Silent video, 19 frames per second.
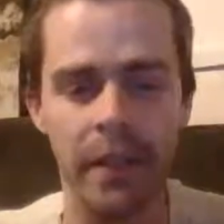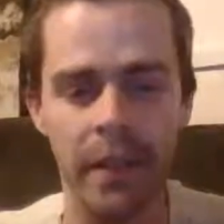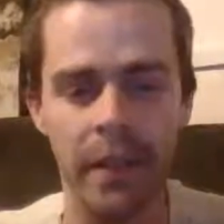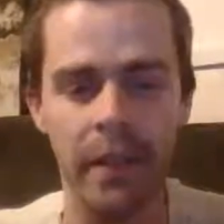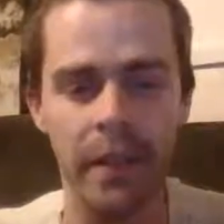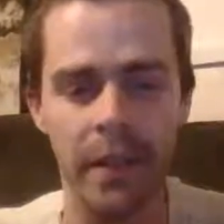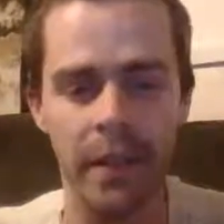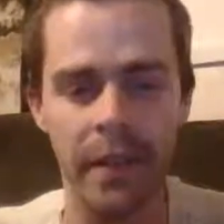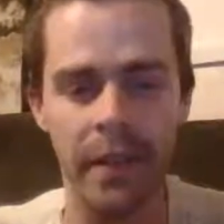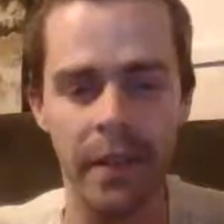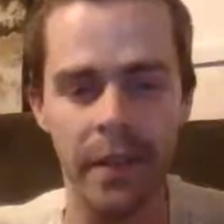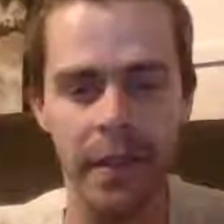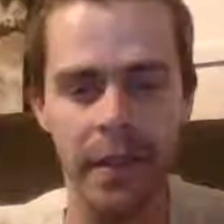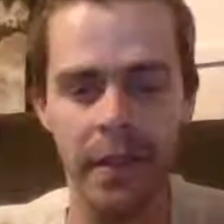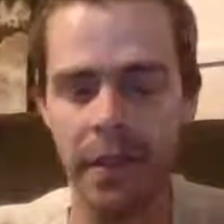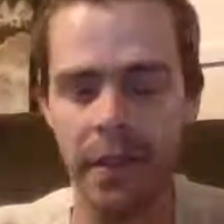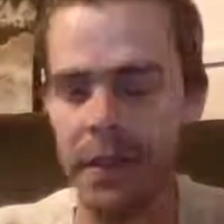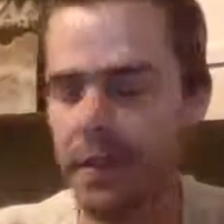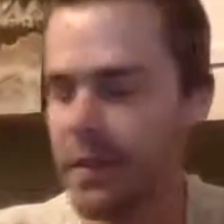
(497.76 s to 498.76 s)

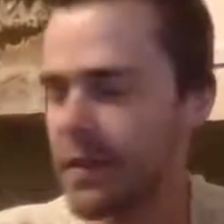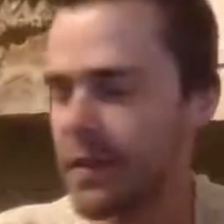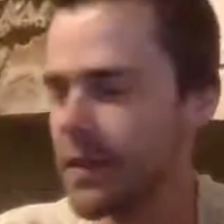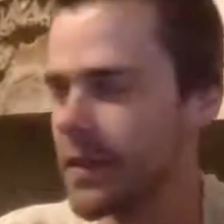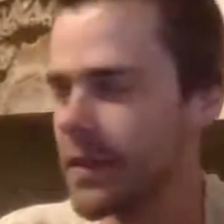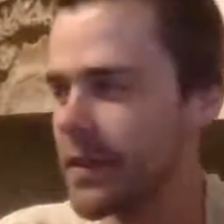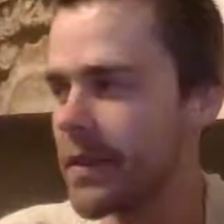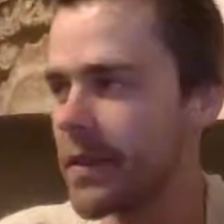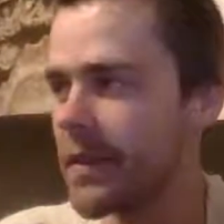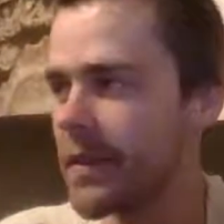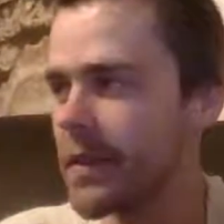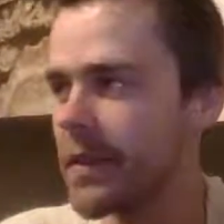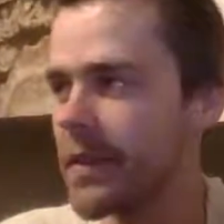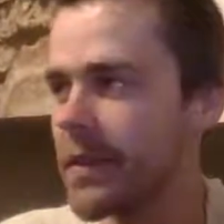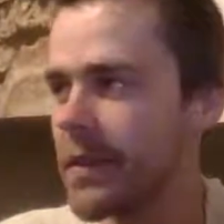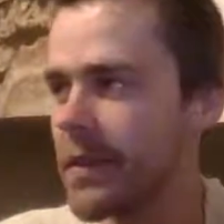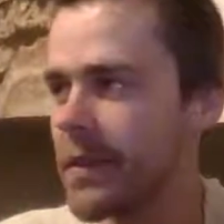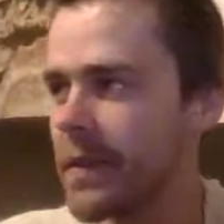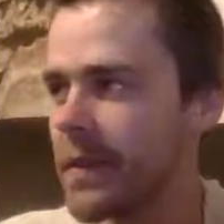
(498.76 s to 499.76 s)

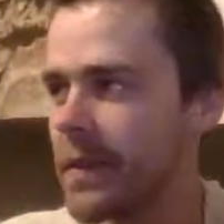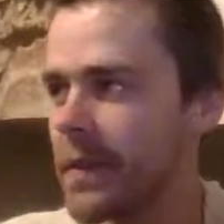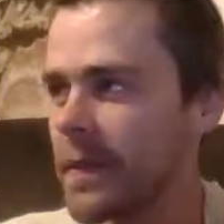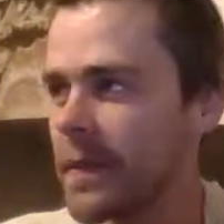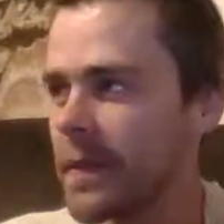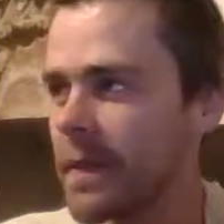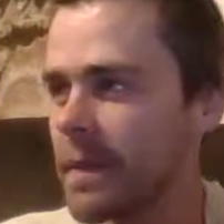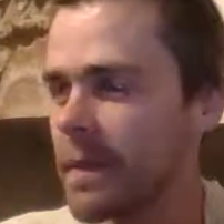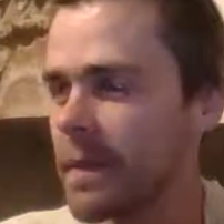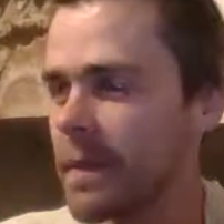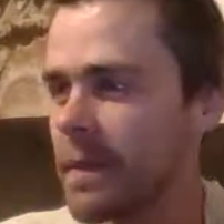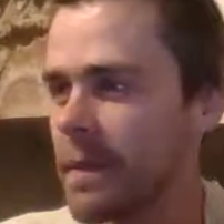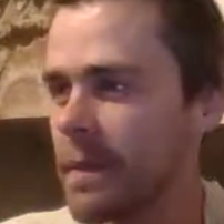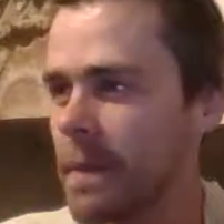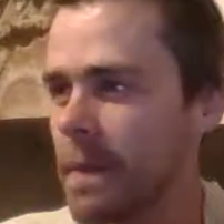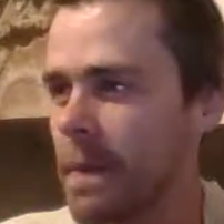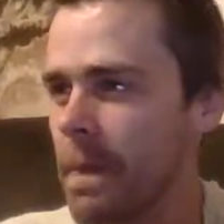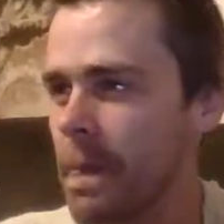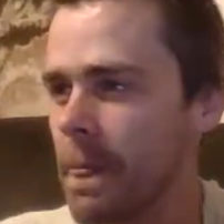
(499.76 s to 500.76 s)

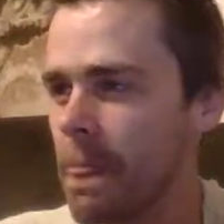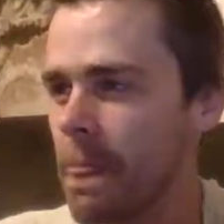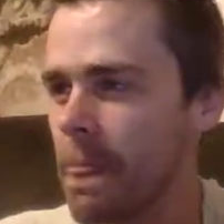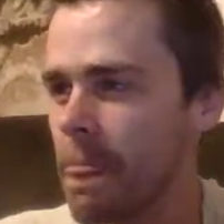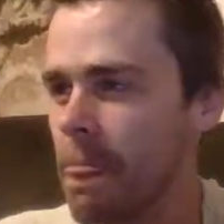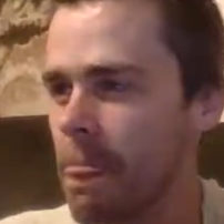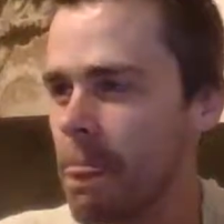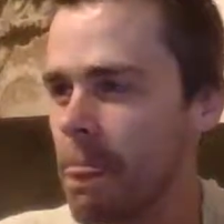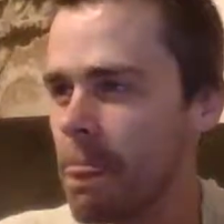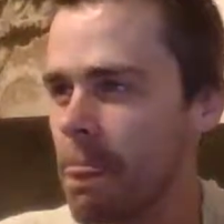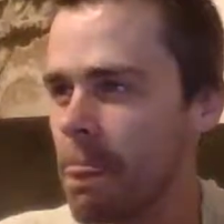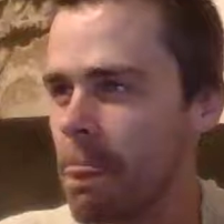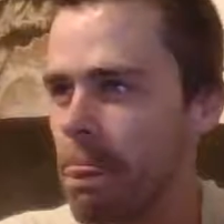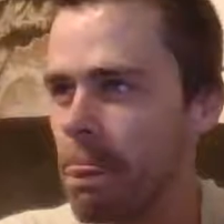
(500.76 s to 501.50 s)
No one is speaking in this clip.